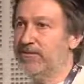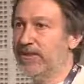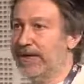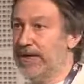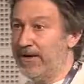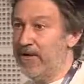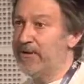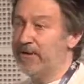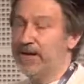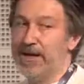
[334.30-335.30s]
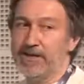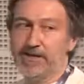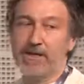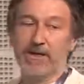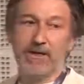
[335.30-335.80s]
they are
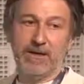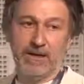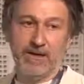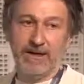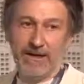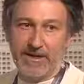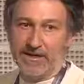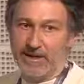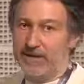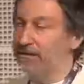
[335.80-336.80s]
nevertheless the classical